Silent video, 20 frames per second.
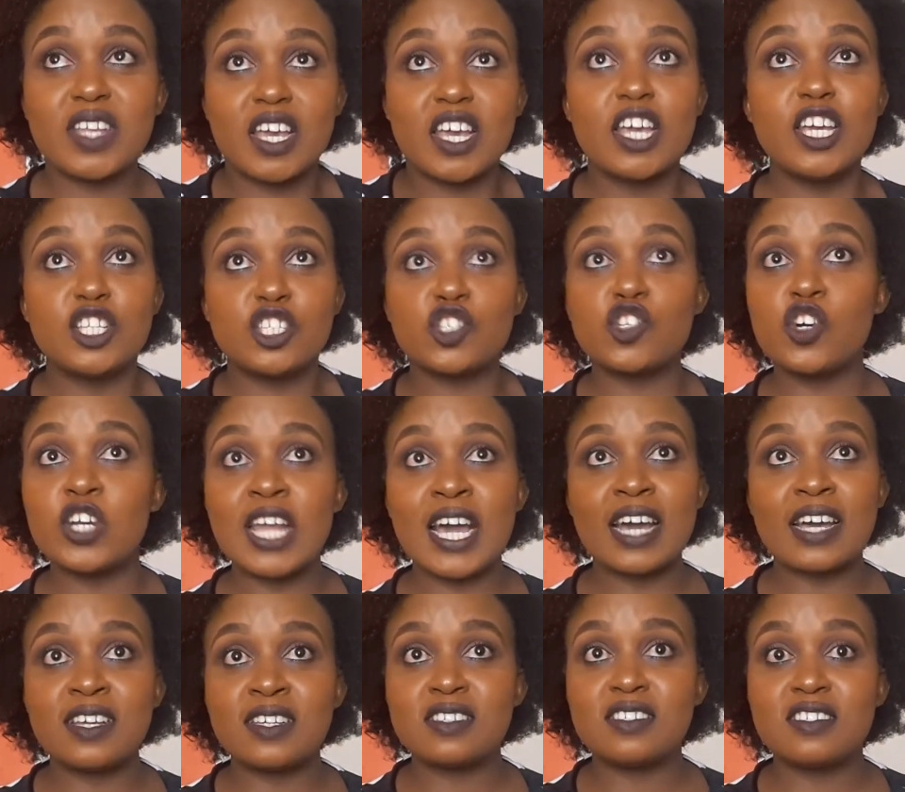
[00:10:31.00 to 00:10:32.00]
it's so
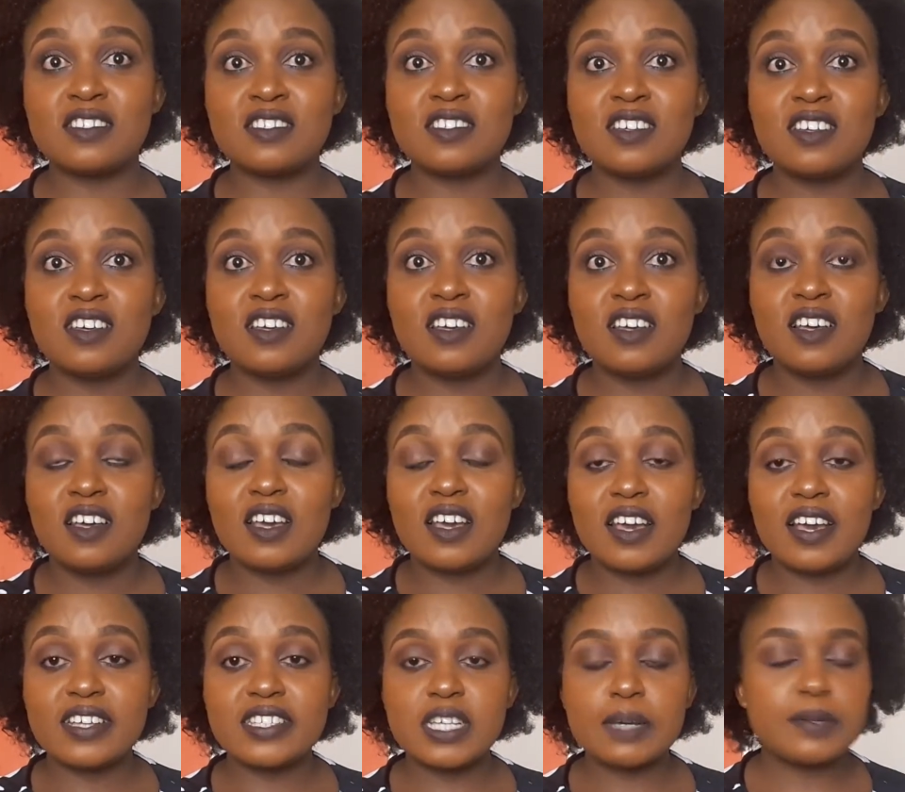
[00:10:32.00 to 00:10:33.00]
nice.
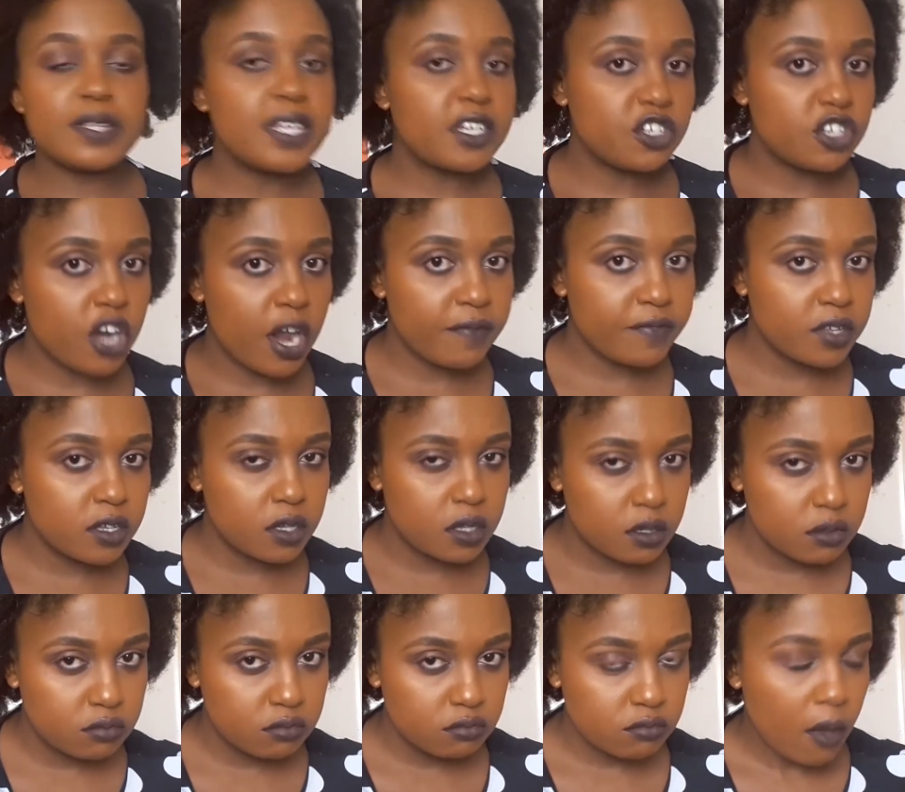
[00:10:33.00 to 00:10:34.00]
Except the traffic
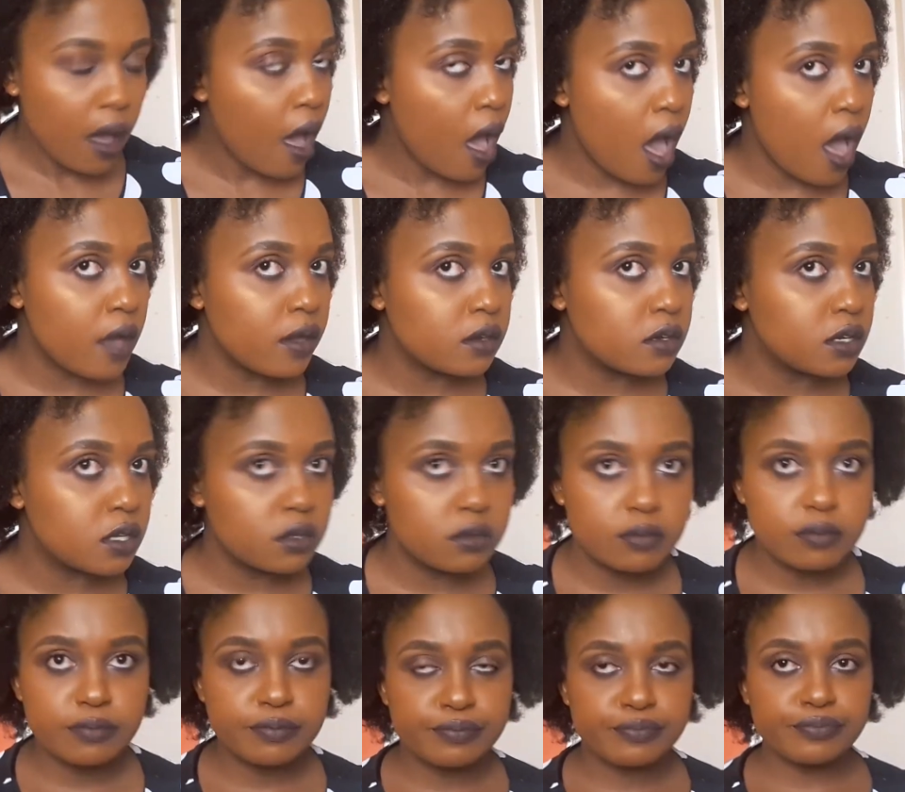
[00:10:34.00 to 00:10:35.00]
and
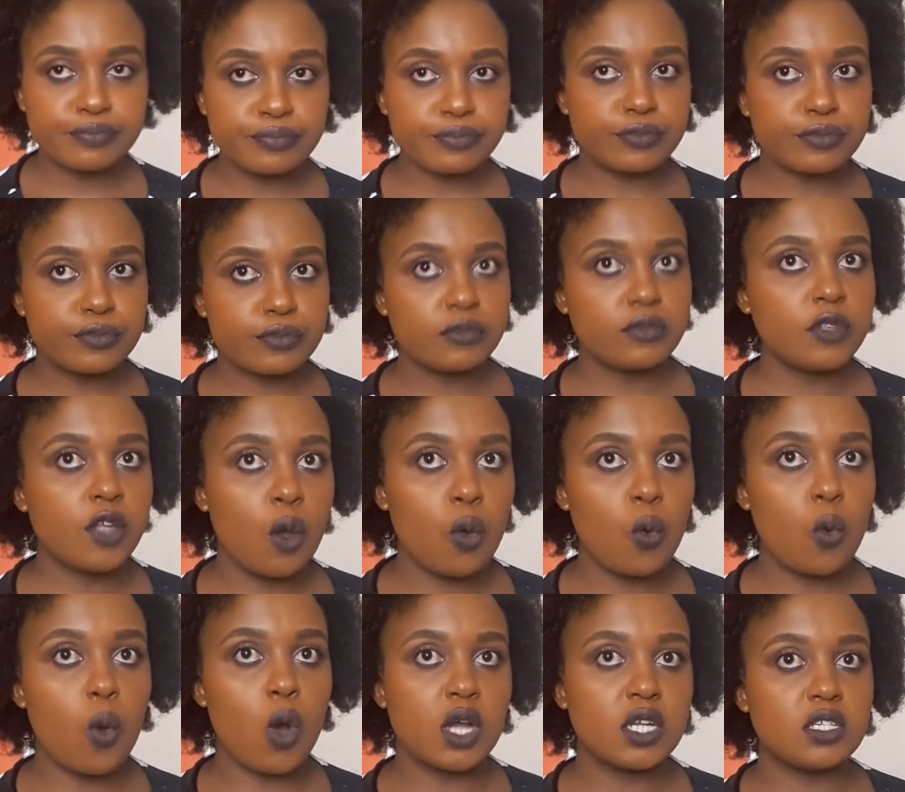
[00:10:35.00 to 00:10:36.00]

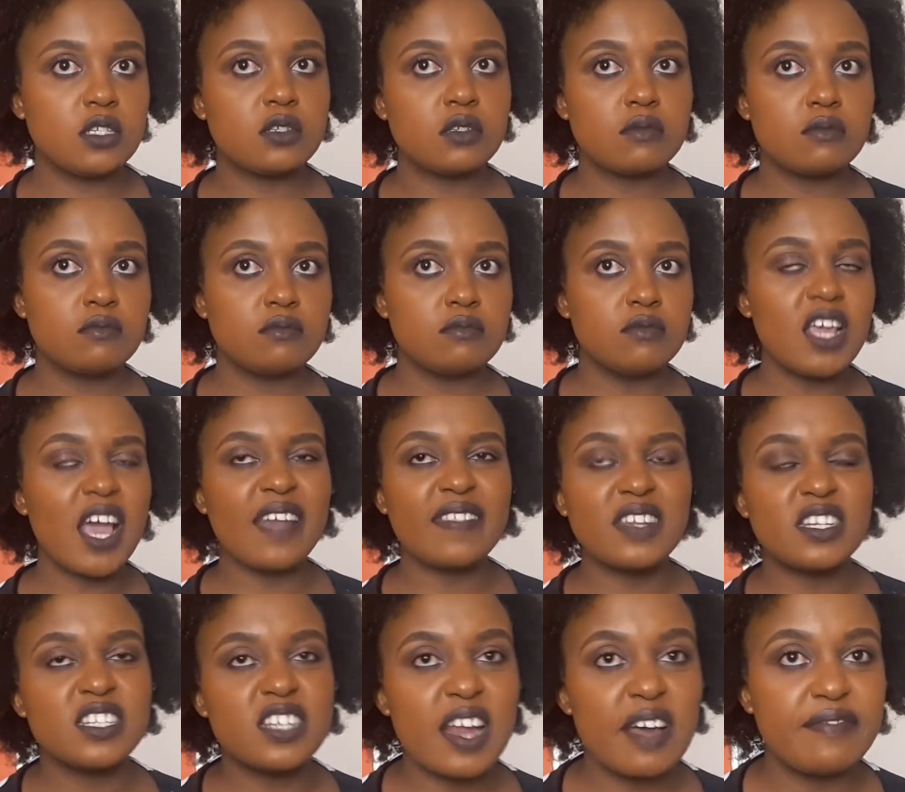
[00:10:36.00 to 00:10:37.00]
what? Yeah, the
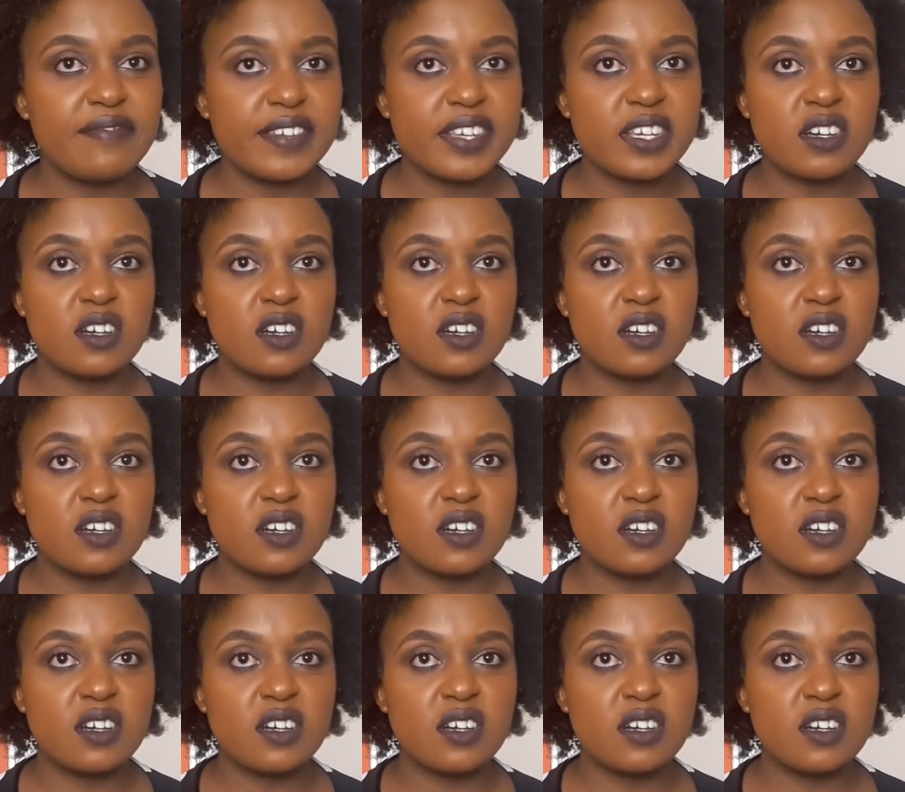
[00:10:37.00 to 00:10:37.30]
traffic.